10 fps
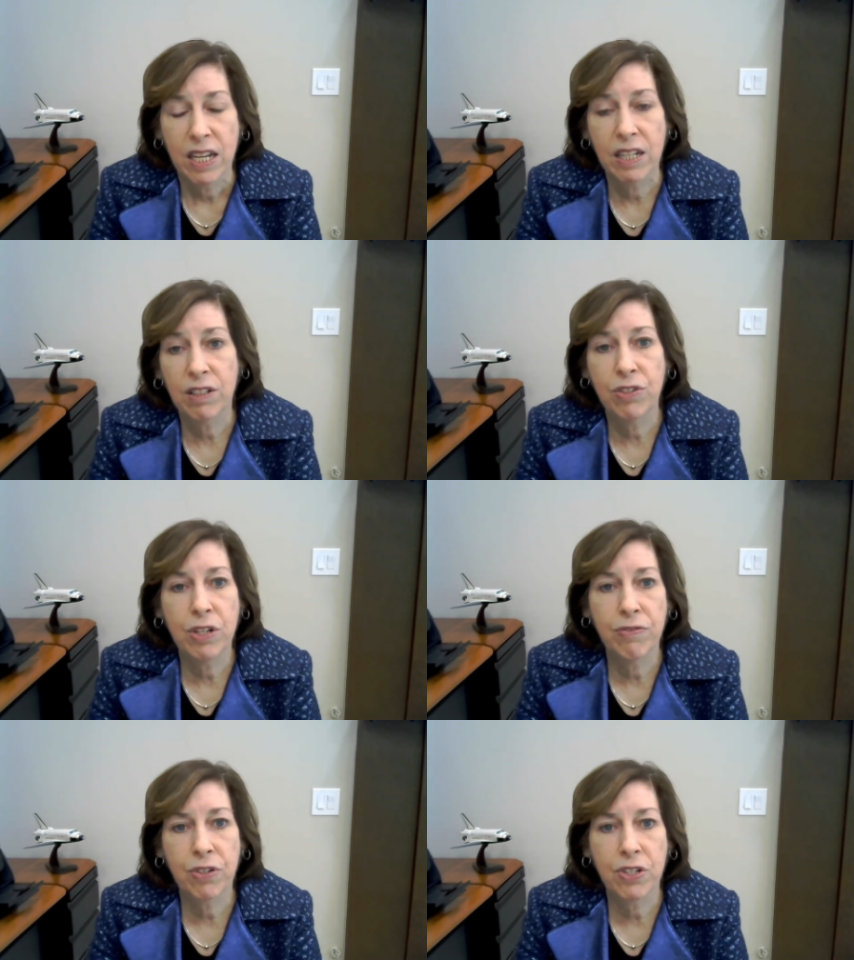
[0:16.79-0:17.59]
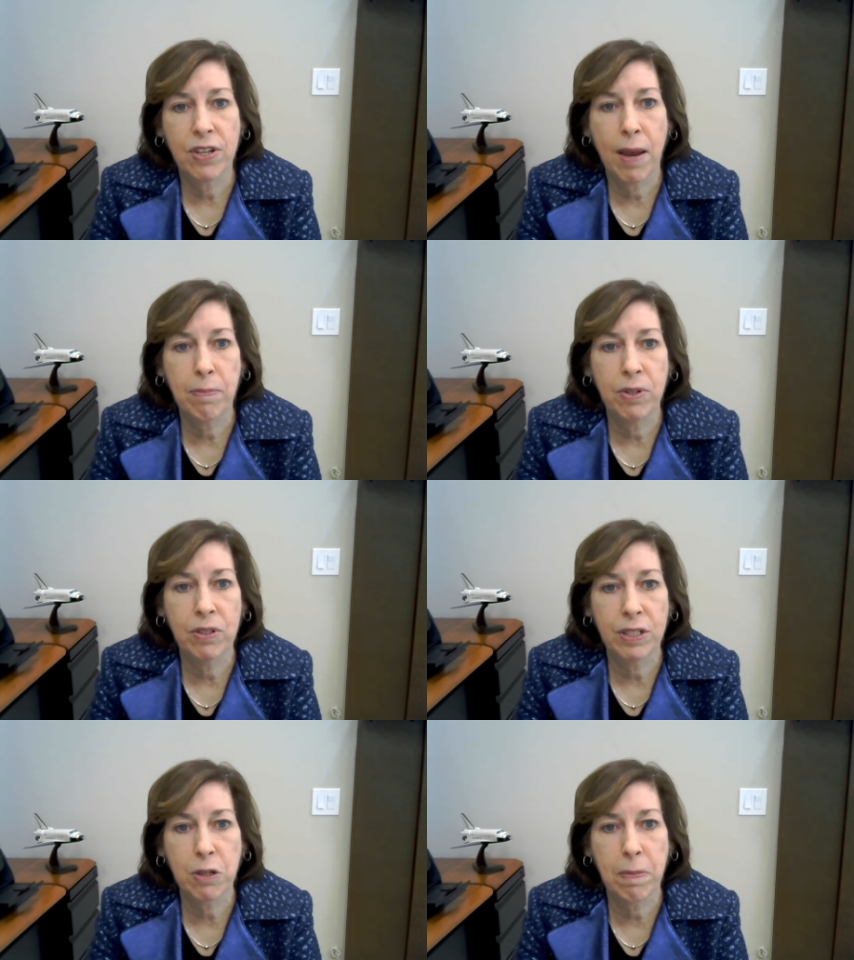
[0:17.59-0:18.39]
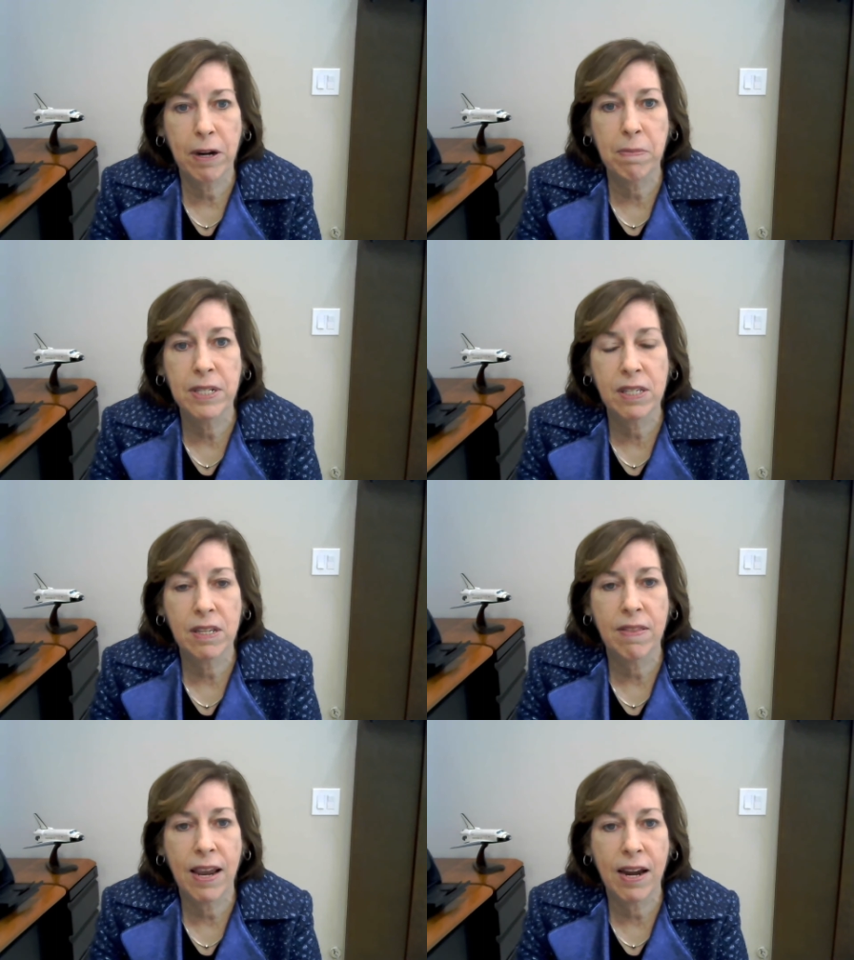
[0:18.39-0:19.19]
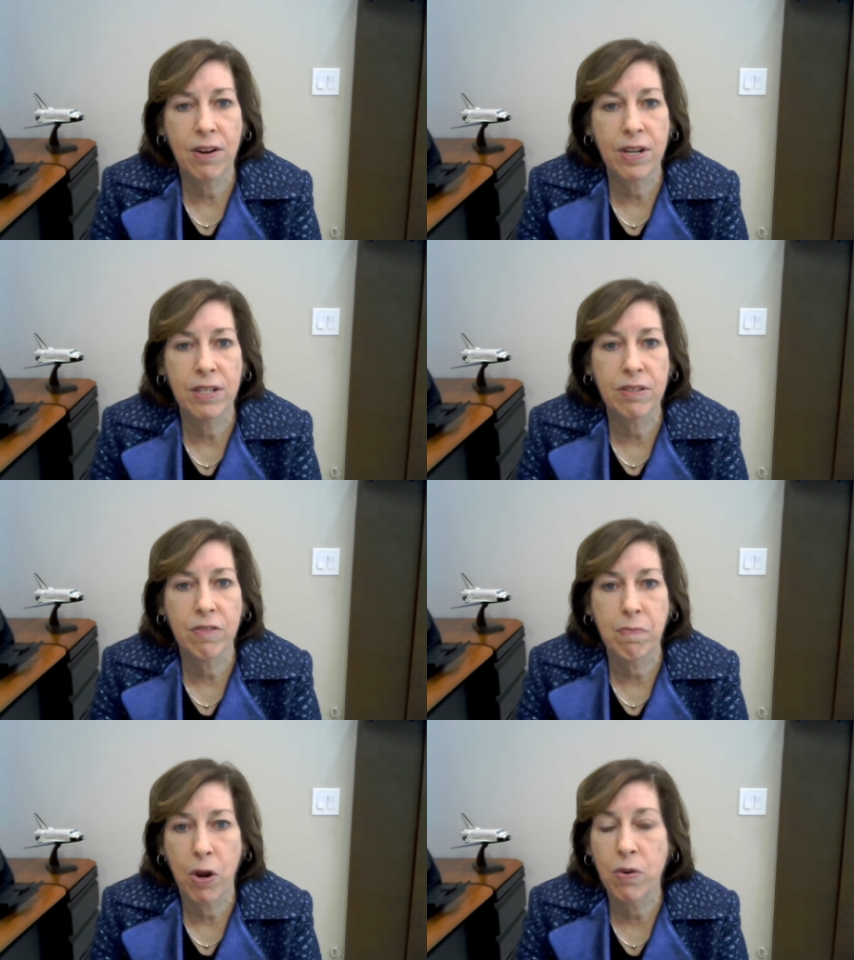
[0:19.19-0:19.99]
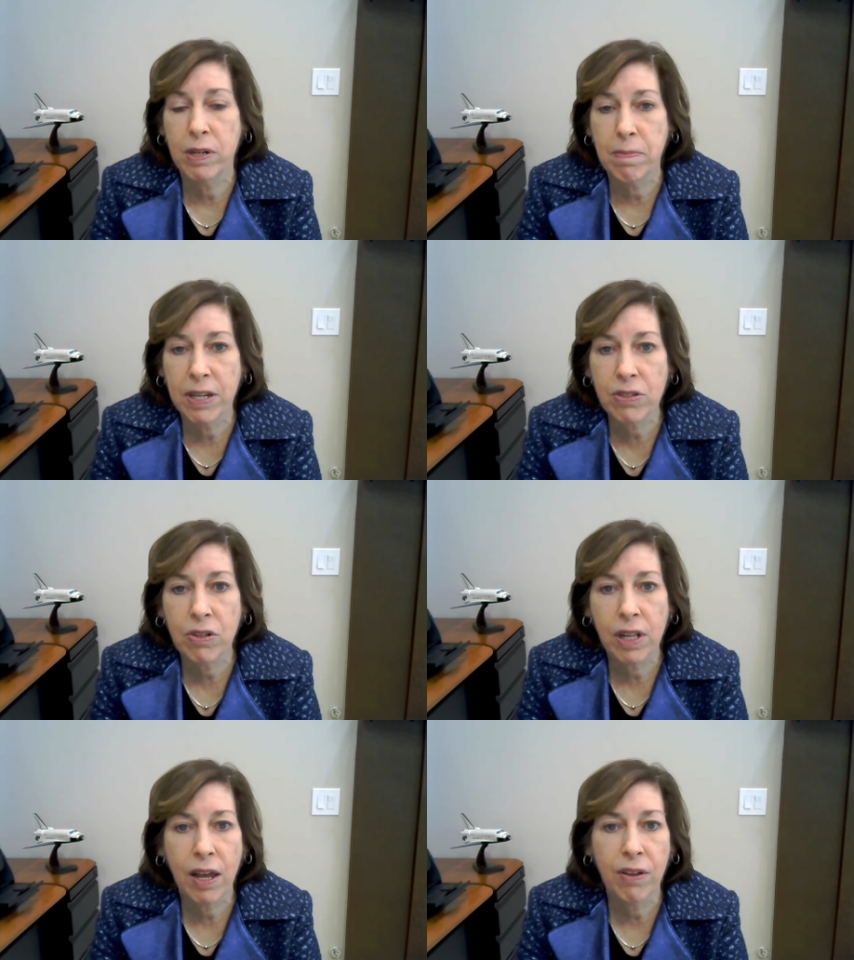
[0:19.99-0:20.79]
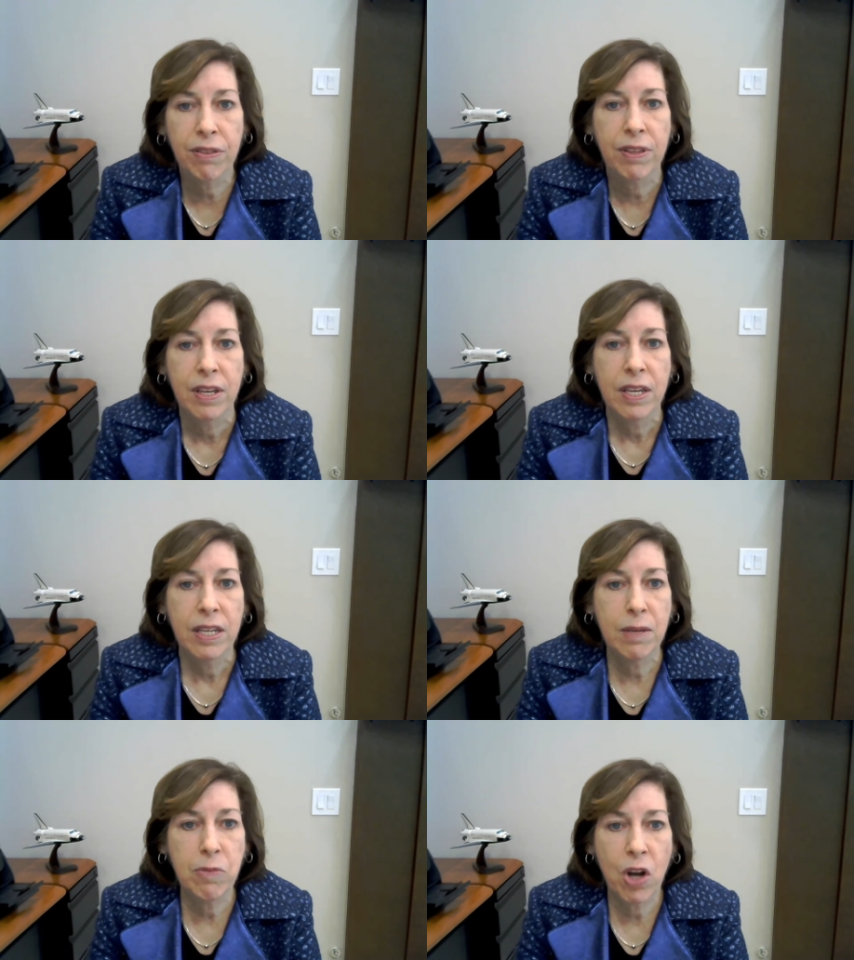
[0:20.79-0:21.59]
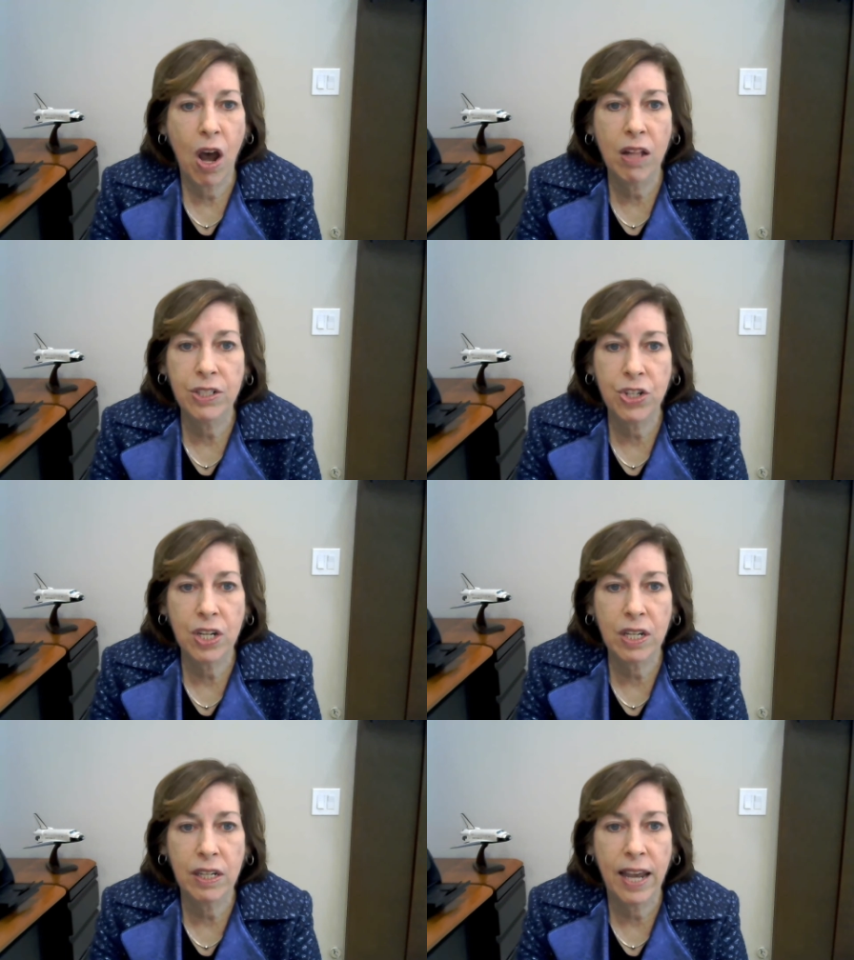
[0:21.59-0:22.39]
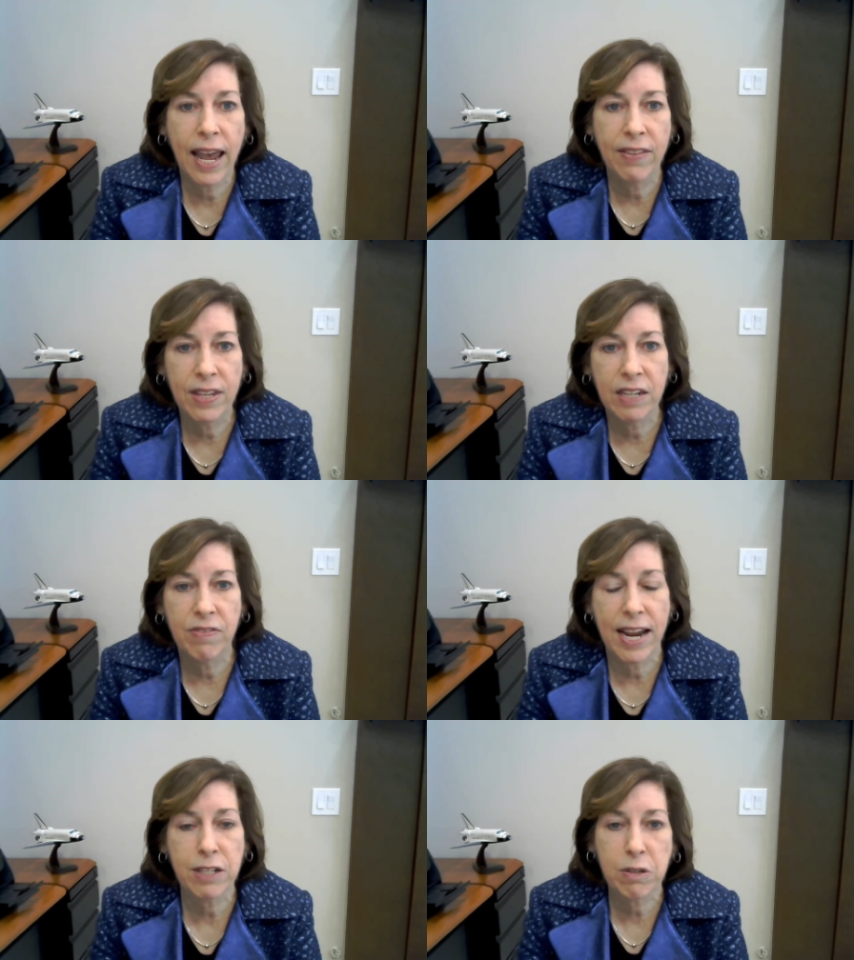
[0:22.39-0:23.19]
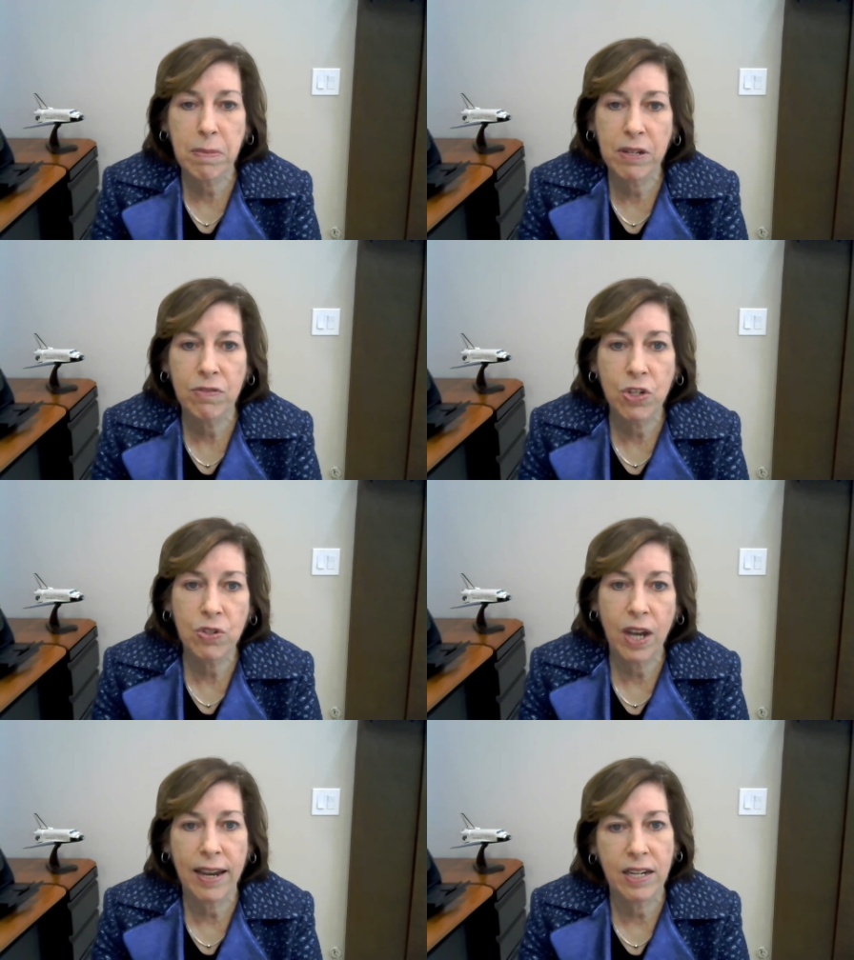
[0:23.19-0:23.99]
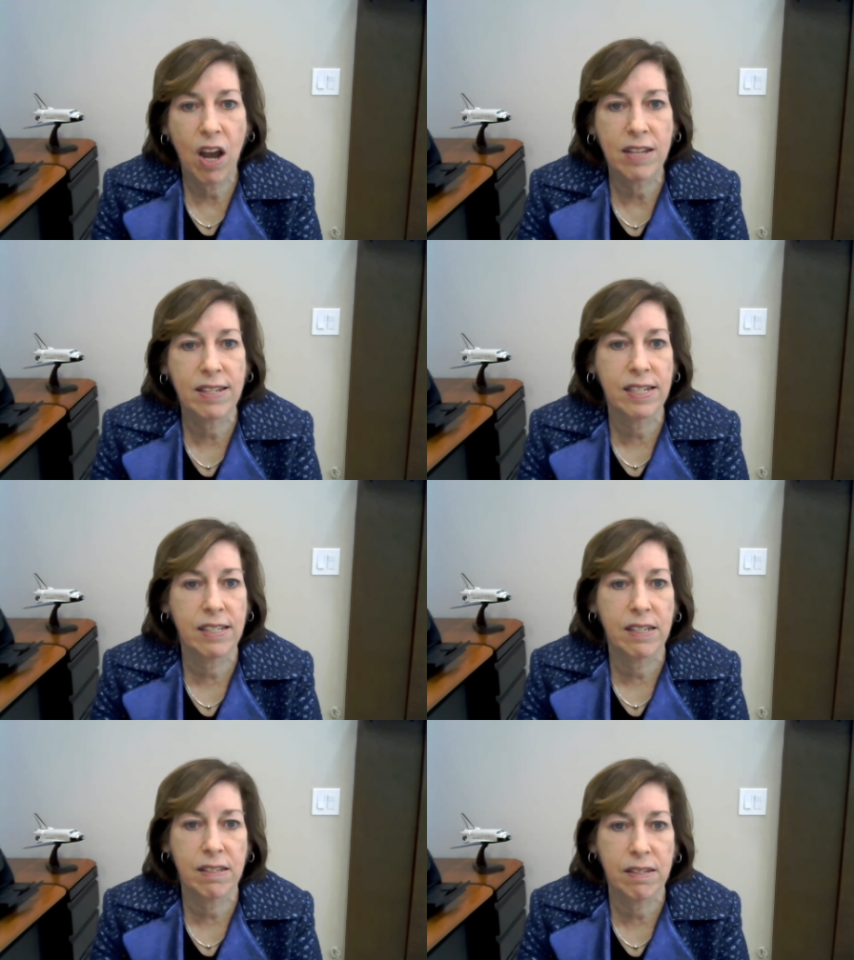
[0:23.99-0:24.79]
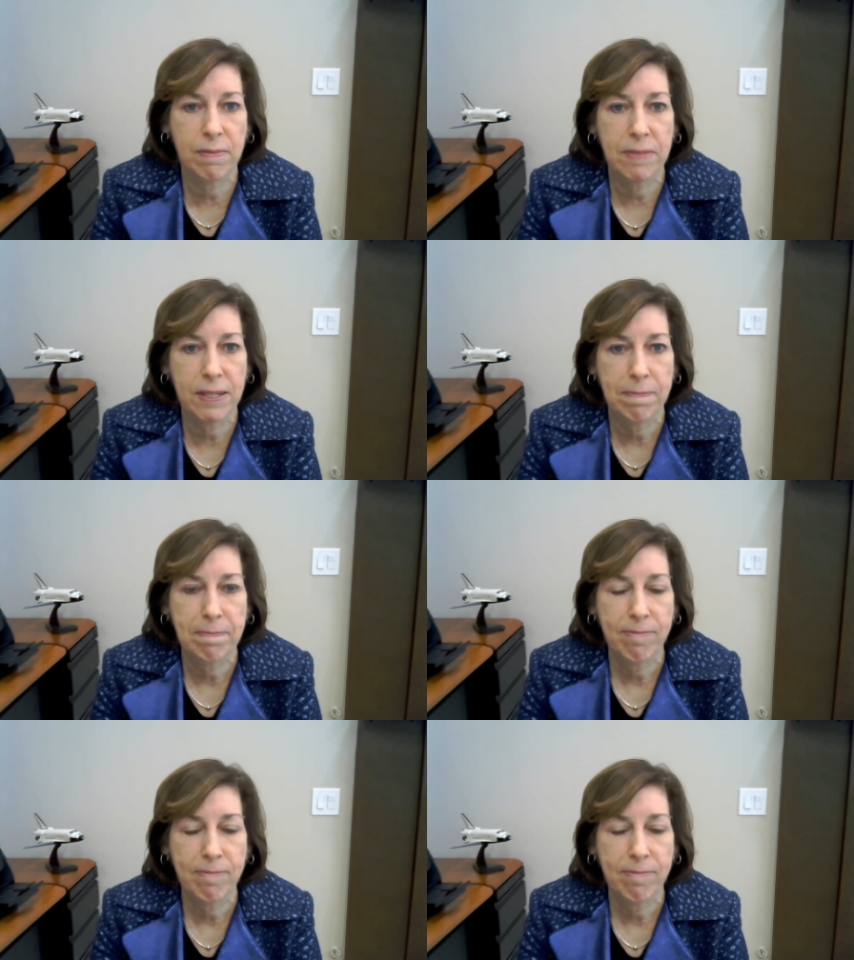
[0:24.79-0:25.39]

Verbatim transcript: including, for example, experiments in the areas of bone and muscle health, immunology, and the advancement of new diagnostic systems.